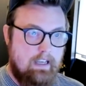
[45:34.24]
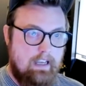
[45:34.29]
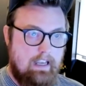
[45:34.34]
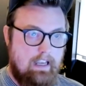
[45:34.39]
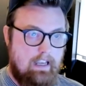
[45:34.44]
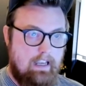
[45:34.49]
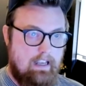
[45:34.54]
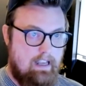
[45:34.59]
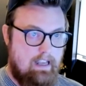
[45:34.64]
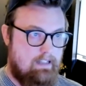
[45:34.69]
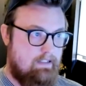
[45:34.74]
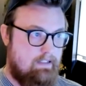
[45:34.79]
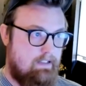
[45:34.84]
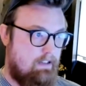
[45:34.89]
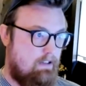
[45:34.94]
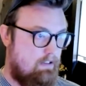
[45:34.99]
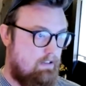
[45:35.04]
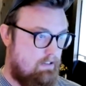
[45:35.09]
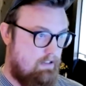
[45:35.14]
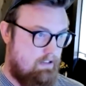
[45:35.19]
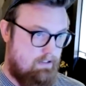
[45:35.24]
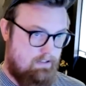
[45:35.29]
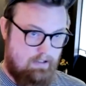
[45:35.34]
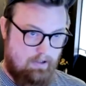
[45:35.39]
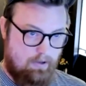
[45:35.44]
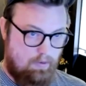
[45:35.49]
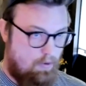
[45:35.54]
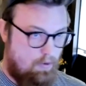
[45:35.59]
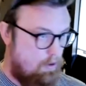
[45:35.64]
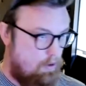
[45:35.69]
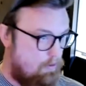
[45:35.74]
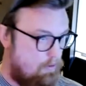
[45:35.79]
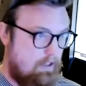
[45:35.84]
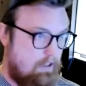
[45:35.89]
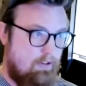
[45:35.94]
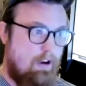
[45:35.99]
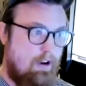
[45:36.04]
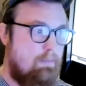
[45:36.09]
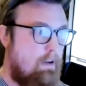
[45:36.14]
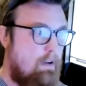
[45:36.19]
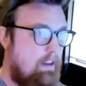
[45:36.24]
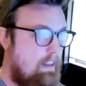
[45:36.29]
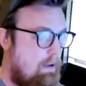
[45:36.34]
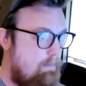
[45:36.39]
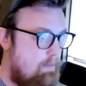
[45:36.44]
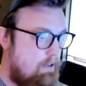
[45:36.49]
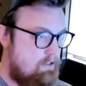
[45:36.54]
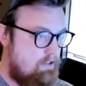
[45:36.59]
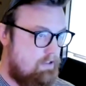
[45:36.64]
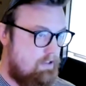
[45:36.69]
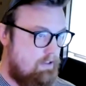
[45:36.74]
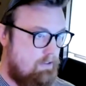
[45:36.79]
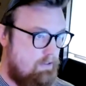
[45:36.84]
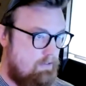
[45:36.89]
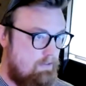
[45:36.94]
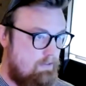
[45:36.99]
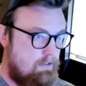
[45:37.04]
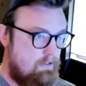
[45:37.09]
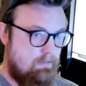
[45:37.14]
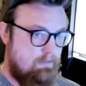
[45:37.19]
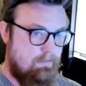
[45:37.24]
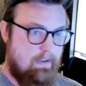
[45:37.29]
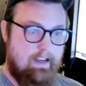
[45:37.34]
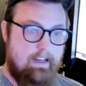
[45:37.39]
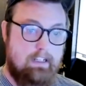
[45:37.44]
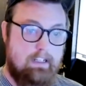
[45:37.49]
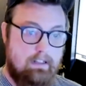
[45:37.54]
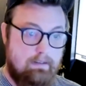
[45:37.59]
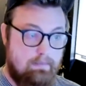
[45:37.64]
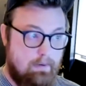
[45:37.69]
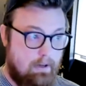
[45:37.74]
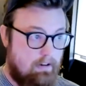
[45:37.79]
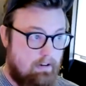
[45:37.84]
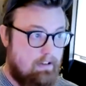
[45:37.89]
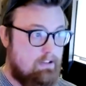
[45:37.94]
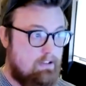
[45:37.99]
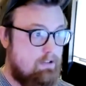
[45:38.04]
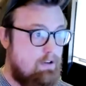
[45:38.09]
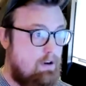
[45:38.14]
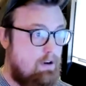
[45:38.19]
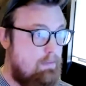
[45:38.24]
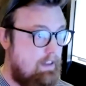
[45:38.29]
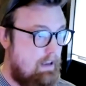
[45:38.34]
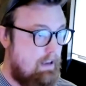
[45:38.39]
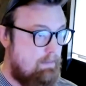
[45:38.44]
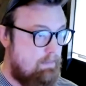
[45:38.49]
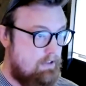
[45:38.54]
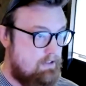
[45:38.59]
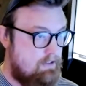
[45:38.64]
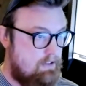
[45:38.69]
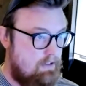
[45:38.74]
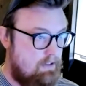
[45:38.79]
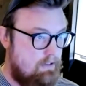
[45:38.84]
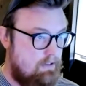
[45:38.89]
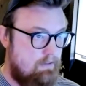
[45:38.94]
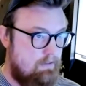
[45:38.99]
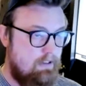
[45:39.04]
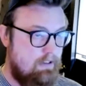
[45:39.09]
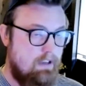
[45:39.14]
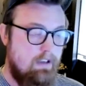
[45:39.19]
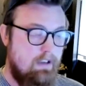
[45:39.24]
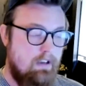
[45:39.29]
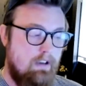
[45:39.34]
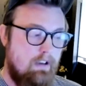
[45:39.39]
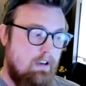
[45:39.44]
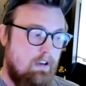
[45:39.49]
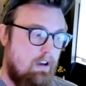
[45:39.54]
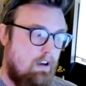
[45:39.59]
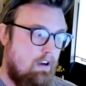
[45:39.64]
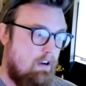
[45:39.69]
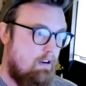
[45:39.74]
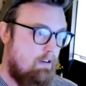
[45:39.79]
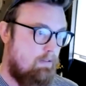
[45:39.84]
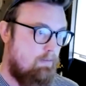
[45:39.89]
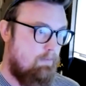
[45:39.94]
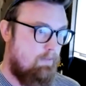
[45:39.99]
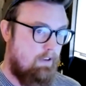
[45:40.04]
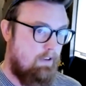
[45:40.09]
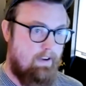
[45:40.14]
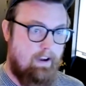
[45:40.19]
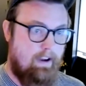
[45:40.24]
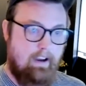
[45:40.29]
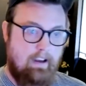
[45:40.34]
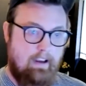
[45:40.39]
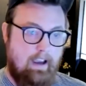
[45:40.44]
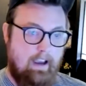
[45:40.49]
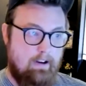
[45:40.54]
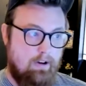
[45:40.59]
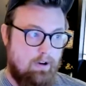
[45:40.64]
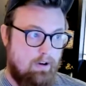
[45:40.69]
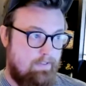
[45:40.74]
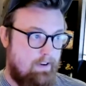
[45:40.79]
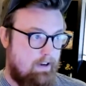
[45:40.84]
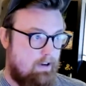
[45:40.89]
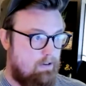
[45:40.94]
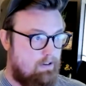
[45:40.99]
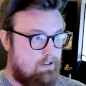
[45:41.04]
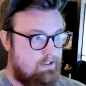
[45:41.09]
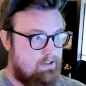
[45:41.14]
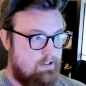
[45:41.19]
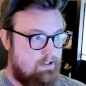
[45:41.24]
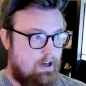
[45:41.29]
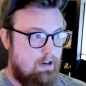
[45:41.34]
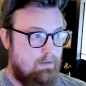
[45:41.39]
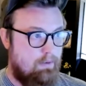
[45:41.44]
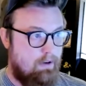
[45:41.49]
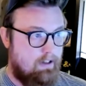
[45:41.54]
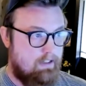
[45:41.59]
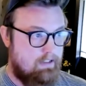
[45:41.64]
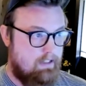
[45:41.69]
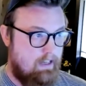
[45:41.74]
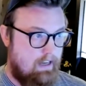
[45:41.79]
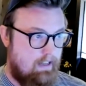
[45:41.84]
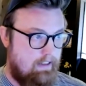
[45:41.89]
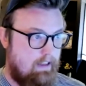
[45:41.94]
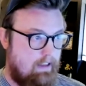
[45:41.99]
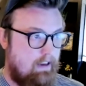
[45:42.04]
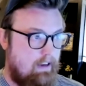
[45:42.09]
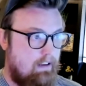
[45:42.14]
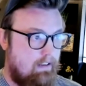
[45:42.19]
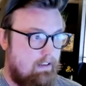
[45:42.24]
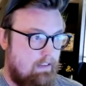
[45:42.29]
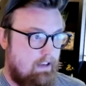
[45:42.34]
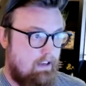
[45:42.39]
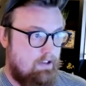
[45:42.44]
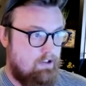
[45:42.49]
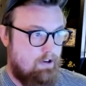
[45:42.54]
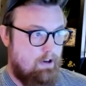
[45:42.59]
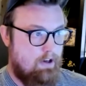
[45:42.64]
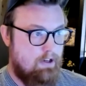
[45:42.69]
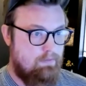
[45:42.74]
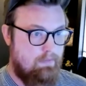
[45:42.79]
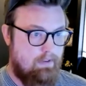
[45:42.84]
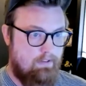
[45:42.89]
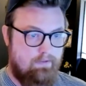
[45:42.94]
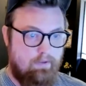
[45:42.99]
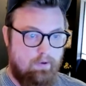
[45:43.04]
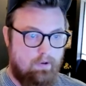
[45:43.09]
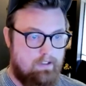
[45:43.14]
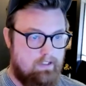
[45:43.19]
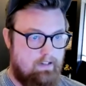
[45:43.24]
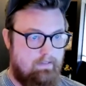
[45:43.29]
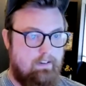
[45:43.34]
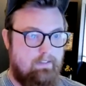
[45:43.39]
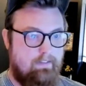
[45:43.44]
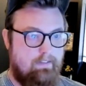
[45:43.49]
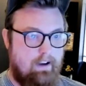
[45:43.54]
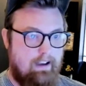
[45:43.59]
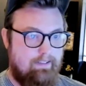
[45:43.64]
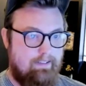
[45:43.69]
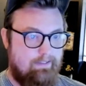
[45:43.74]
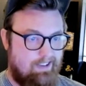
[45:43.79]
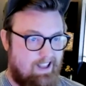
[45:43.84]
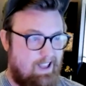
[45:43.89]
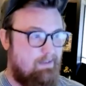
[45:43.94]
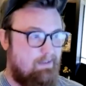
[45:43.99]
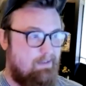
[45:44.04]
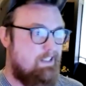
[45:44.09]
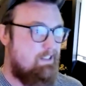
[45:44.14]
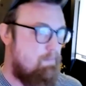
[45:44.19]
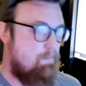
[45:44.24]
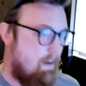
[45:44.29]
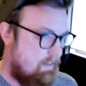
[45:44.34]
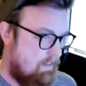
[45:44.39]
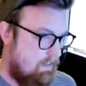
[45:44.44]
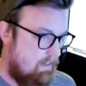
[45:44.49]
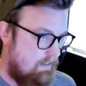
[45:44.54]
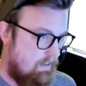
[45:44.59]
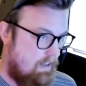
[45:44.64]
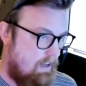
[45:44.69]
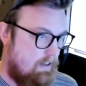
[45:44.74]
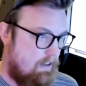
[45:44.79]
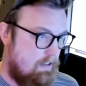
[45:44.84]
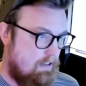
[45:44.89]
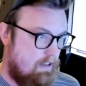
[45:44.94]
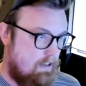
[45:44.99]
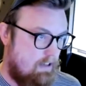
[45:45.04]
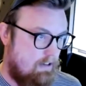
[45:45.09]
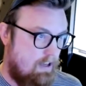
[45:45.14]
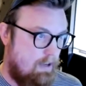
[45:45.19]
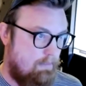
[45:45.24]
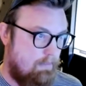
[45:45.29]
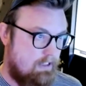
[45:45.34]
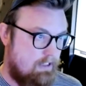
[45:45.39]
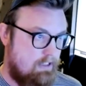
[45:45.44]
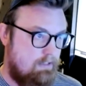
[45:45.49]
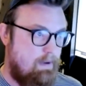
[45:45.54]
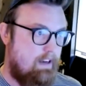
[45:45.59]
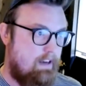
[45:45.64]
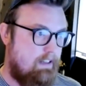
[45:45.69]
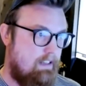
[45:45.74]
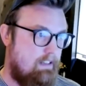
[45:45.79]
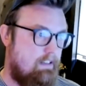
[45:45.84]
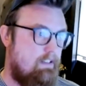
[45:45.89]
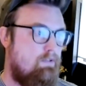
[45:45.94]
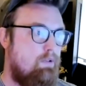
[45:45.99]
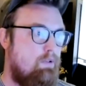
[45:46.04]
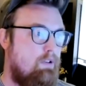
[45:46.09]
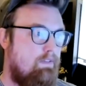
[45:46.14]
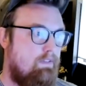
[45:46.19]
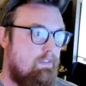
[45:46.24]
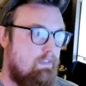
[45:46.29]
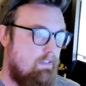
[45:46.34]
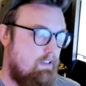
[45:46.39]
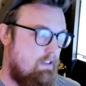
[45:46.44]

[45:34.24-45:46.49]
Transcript: Does the quality go up by that much too? Does my experience go up by that much too? If I know if I go to Starbucks and they charge me $4.75, well, I'm expecting that. I'm expecting to sort of,